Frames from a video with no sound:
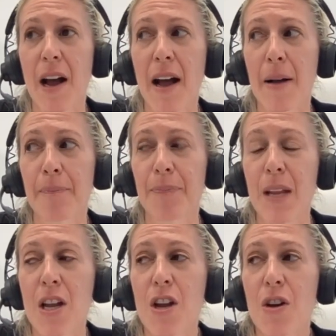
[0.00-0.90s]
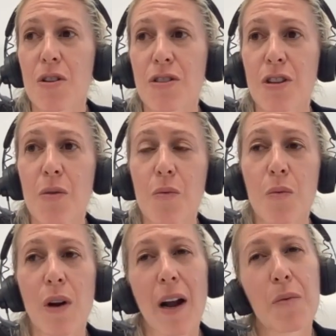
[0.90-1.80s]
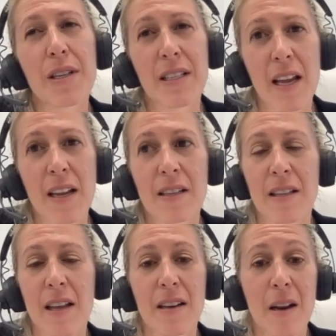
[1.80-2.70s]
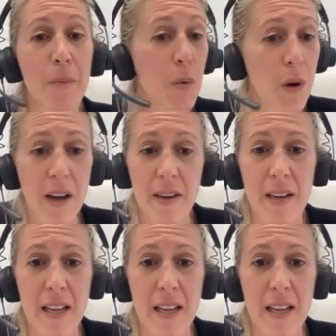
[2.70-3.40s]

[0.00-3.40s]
Um, so what I would say is that number one,